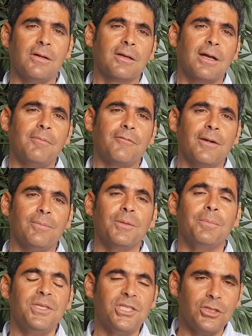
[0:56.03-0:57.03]
come from the
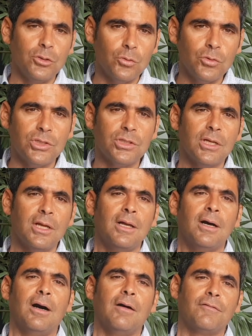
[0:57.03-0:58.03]
misuse
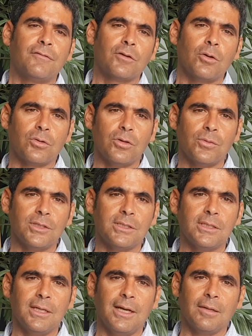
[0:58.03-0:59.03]
of
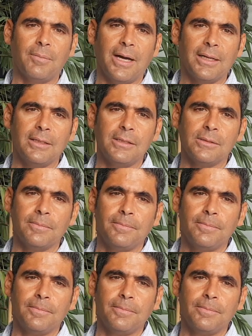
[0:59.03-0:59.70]
concurrency and parallelism.